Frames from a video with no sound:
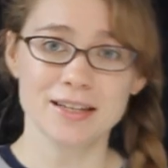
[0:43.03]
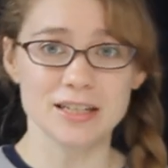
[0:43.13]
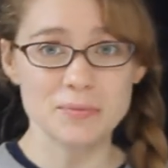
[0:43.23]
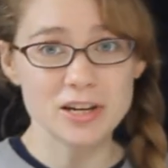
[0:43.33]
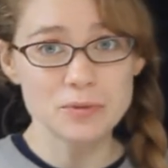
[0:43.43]

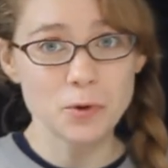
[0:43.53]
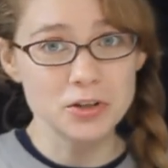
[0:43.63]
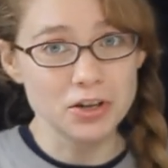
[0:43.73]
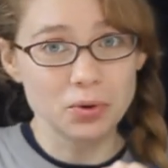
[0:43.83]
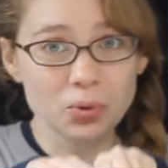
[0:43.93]
See,
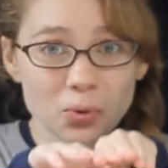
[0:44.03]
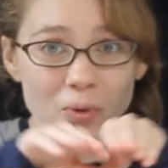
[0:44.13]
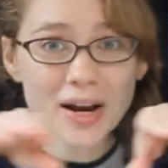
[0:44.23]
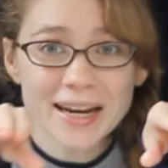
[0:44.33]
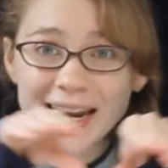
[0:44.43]
baseboards are
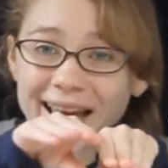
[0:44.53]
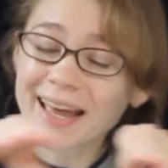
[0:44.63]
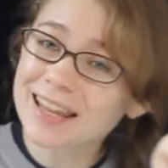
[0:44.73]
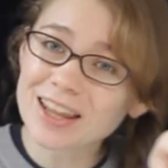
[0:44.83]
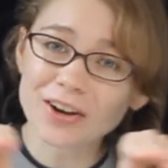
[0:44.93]
right
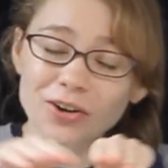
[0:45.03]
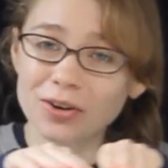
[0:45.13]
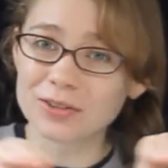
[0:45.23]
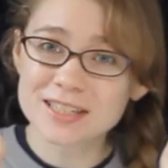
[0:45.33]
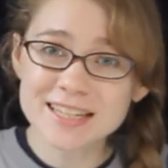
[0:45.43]
at
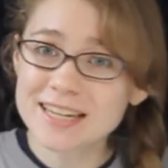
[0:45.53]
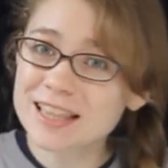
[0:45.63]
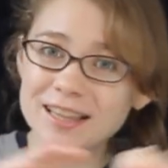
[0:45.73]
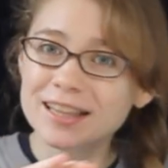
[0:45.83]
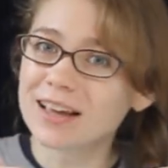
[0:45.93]
their
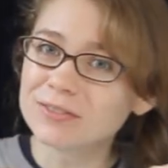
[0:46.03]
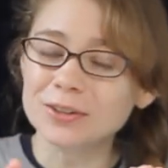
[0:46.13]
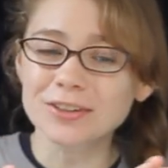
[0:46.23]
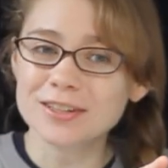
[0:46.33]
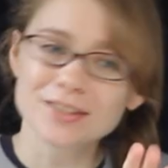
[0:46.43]
teeth
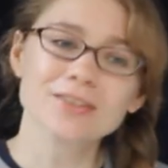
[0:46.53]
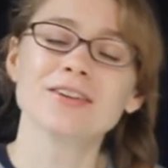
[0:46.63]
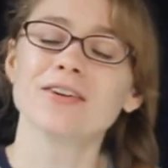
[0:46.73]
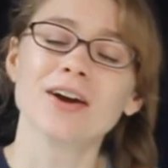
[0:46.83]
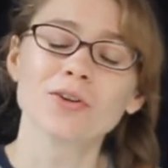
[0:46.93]
level, so
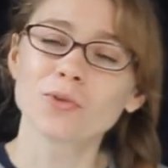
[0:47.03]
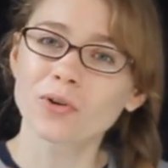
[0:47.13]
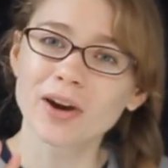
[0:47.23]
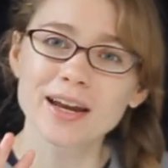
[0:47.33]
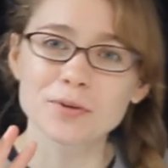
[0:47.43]
they're a
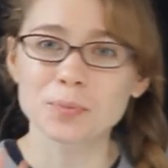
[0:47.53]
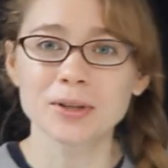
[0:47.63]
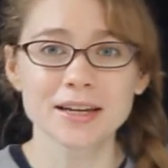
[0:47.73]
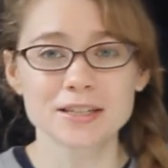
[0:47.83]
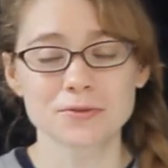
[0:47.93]
great
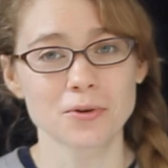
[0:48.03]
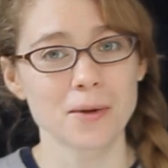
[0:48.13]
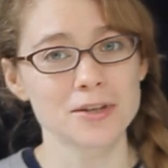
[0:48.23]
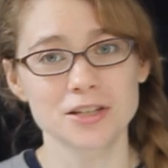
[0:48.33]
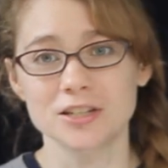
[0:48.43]
place for
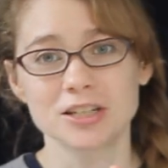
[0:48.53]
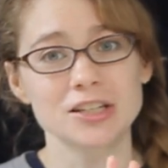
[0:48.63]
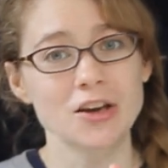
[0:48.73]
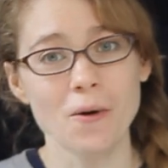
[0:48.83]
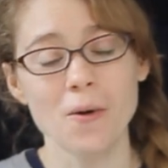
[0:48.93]
rabbits to
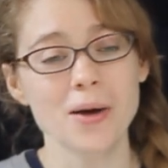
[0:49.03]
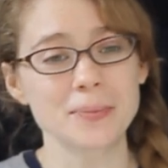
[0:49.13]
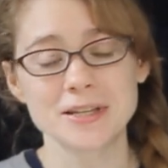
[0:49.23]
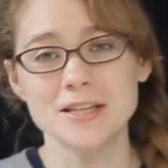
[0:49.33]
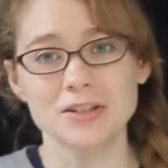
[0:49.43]
just go
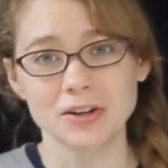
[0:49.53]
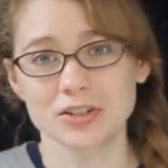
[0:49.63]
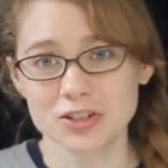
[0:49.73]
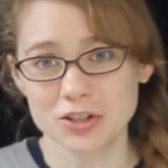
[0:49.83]
up and start